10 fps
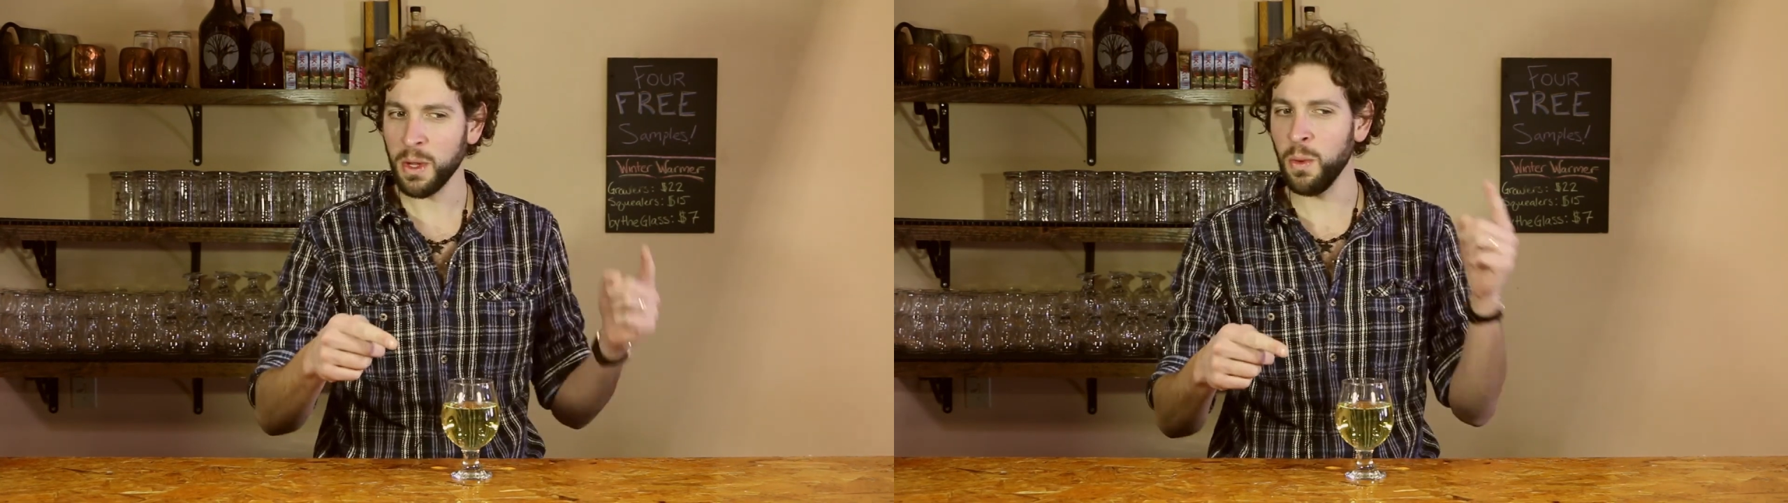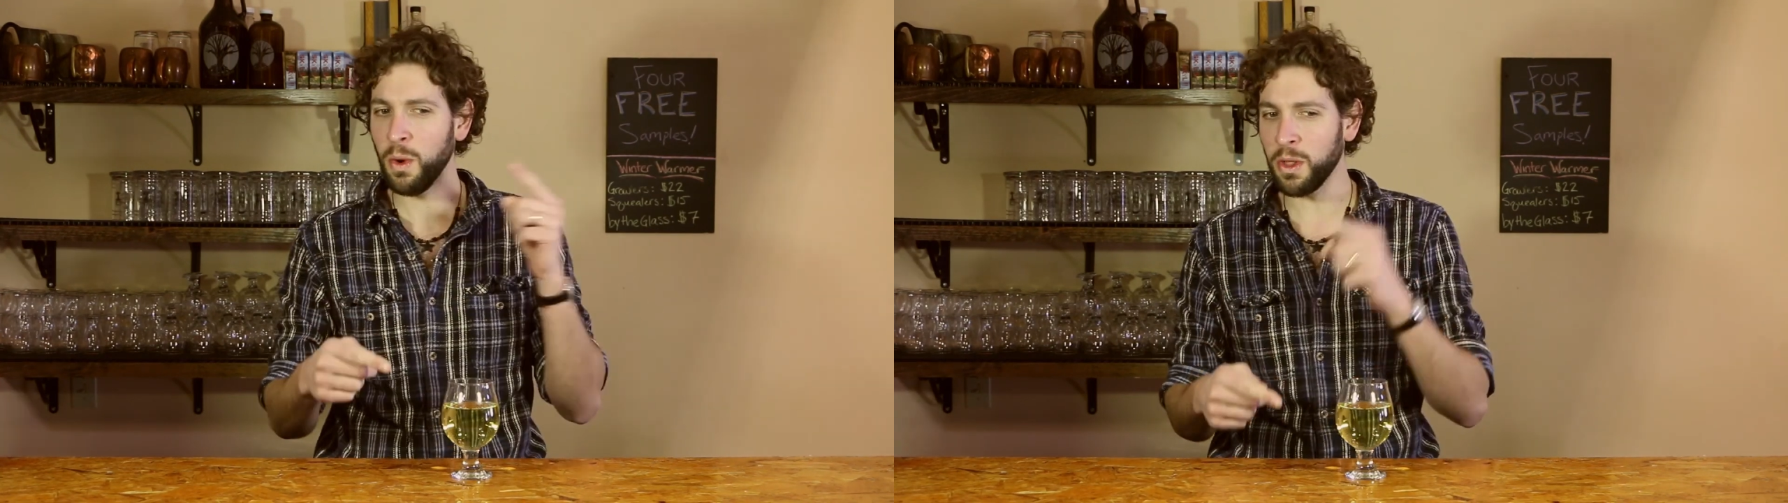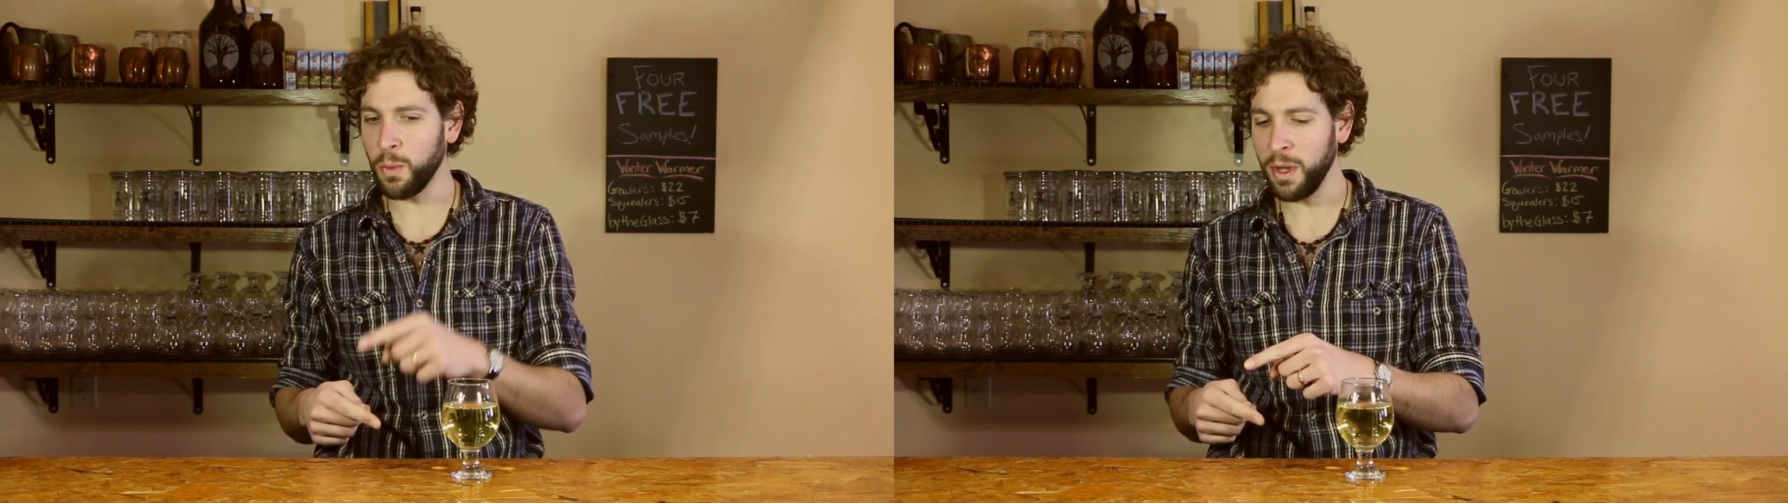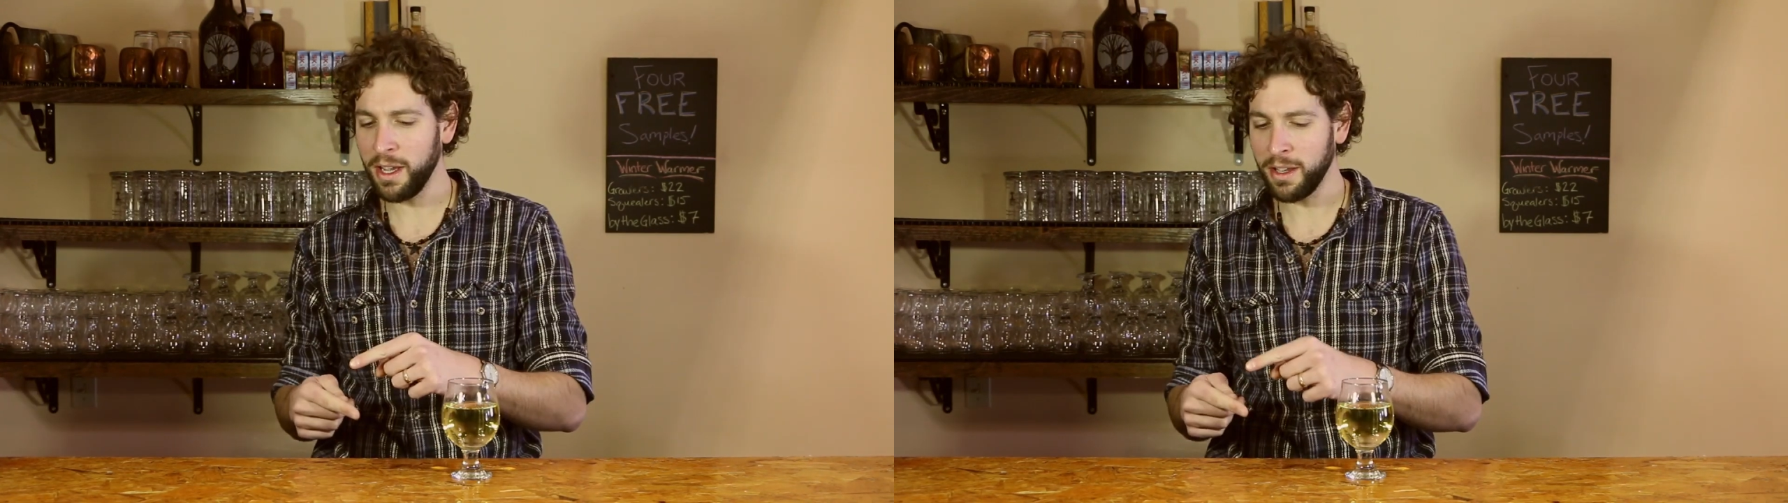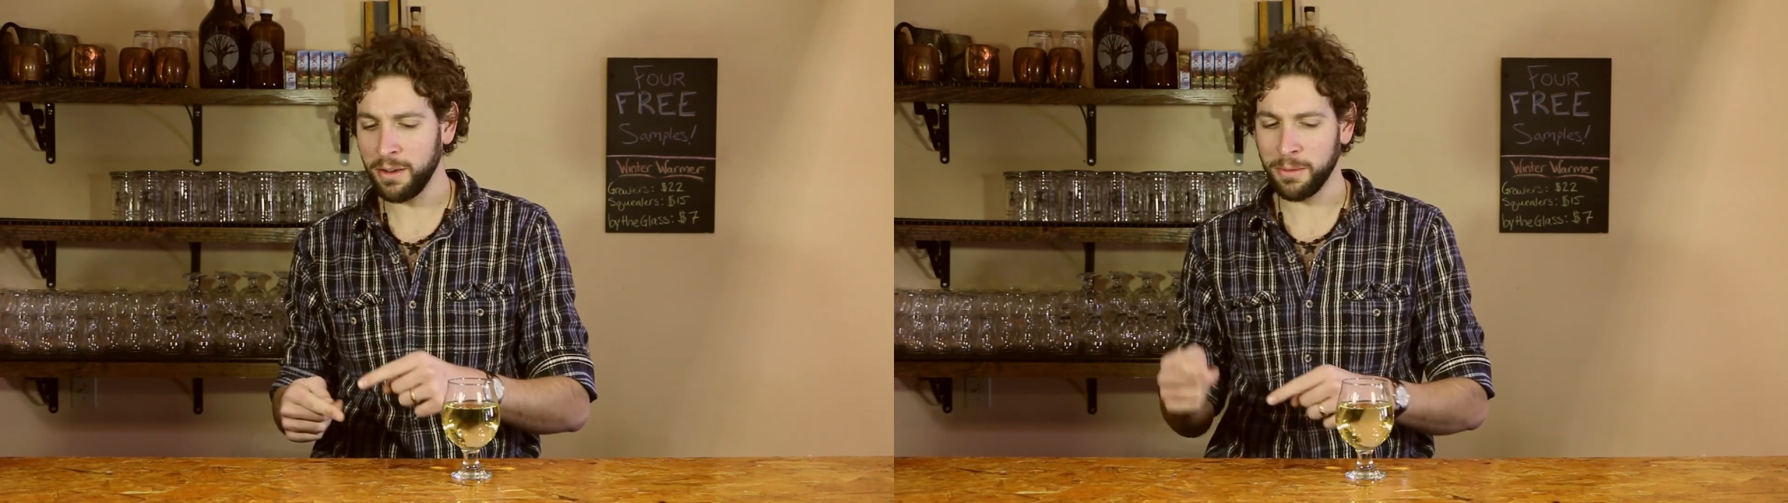Word of the
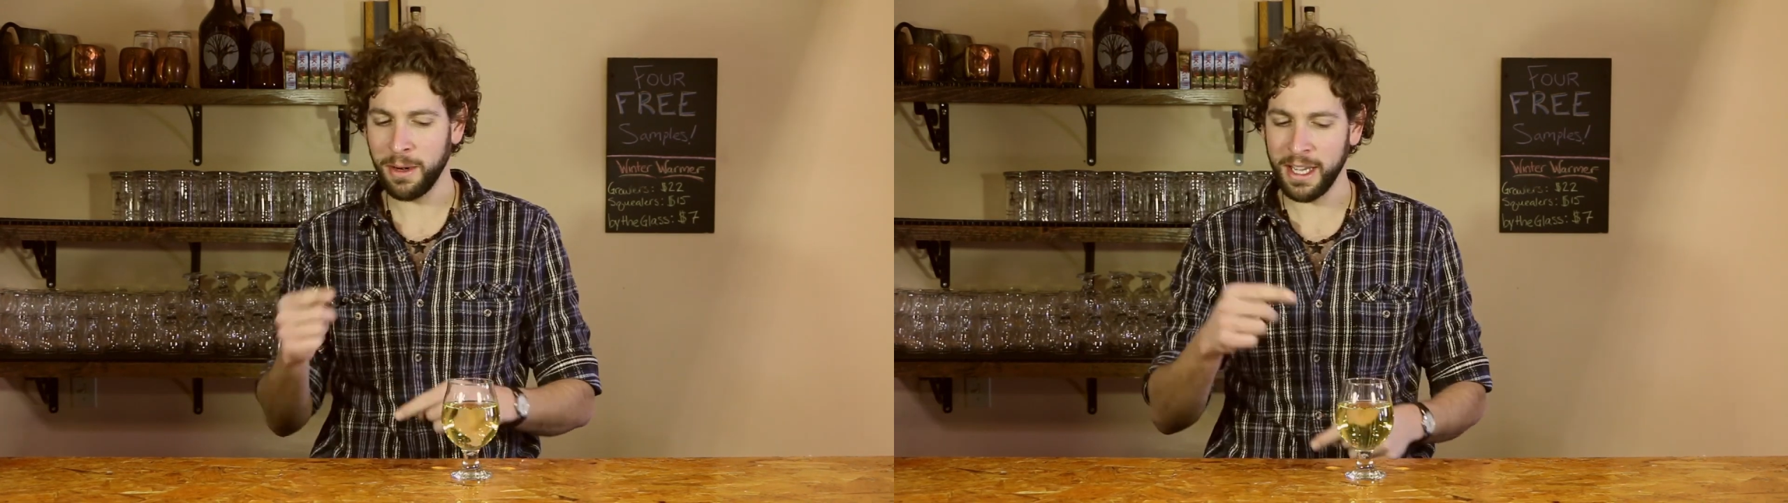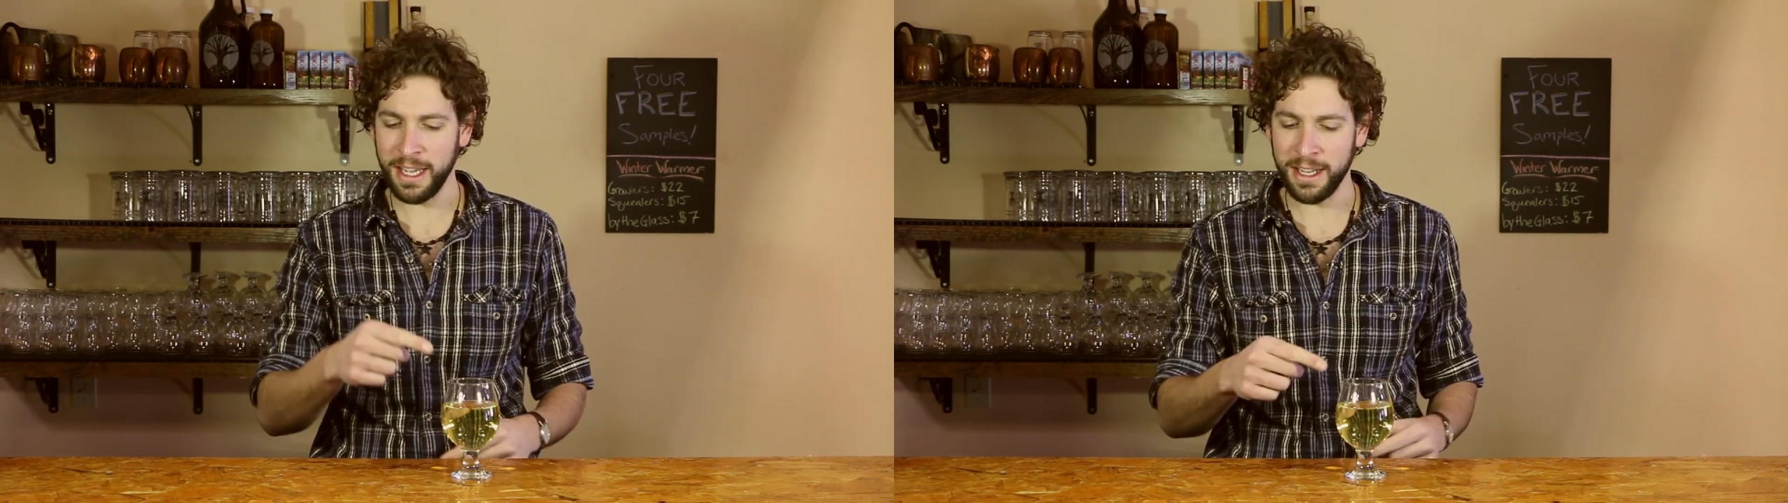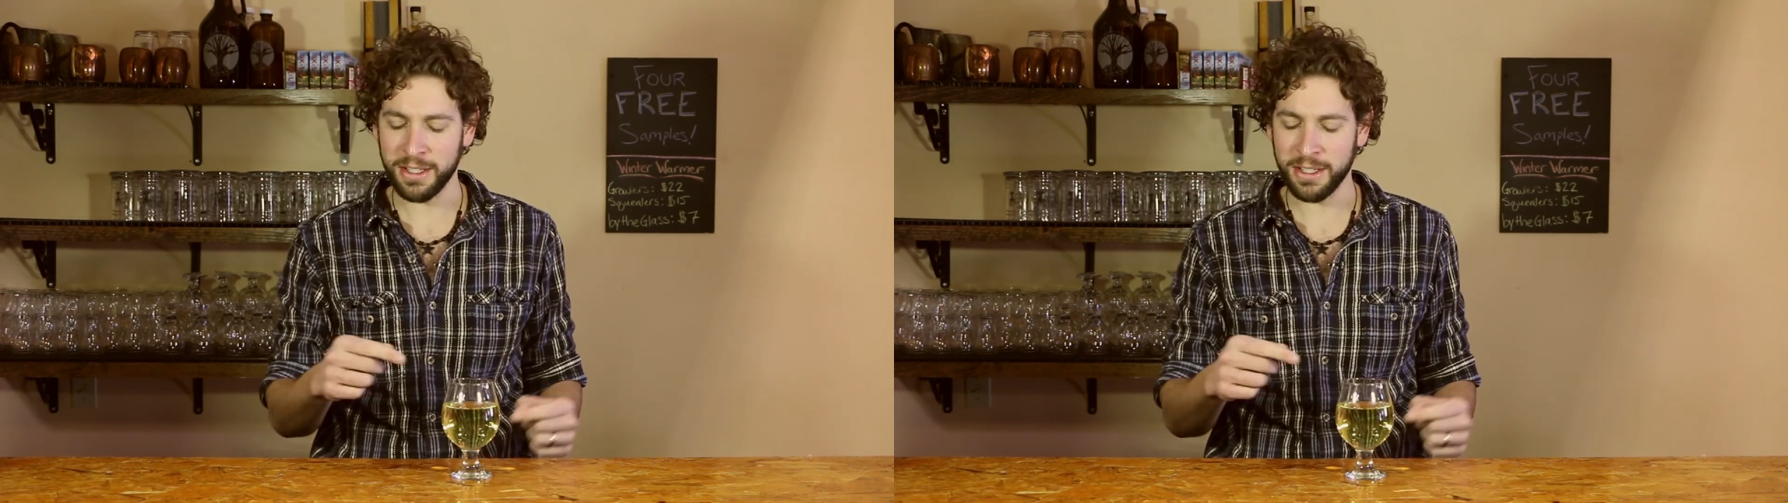week Ricky